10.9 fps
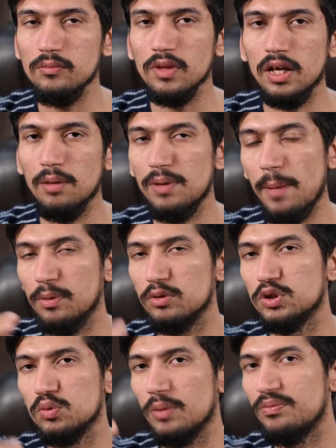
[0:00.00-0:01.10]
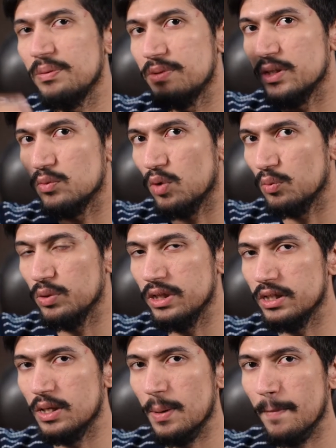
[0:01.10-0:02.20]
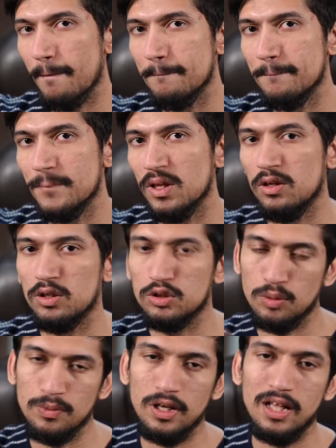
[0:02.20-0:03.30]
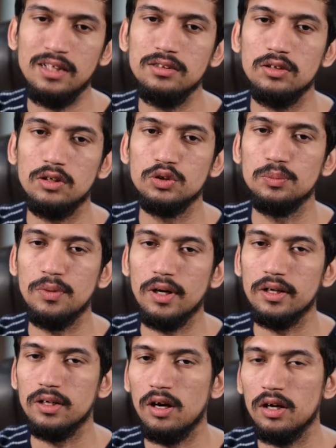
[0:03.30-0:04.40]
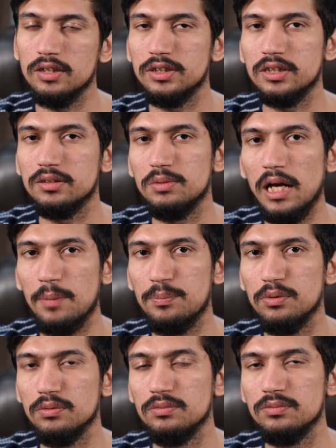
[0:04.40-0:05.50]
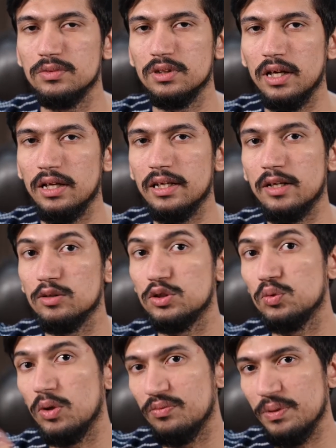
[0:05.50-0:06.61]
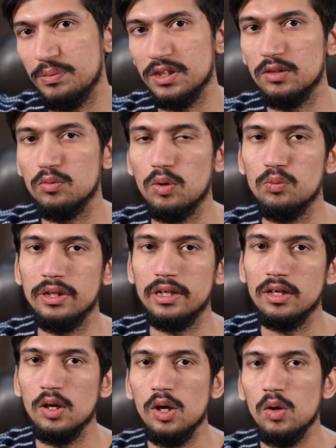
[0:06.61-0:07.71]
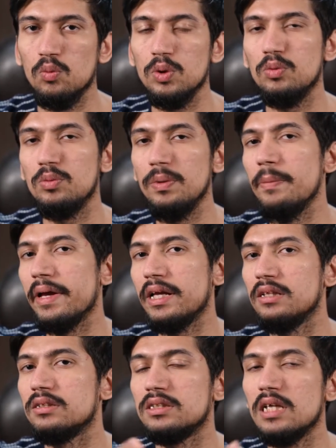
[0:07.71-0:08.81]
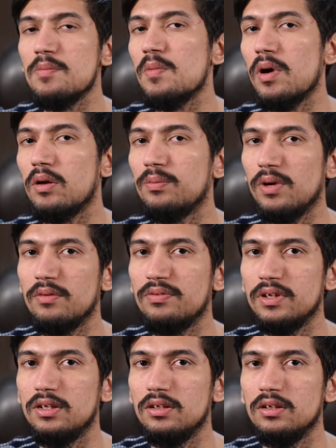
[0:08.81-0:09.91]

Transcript: if Apple goes to 150 in 1 week, someone else also bought 100 shares of Apple and it goes to 150 in 1 week, we would be making the same amount of profit.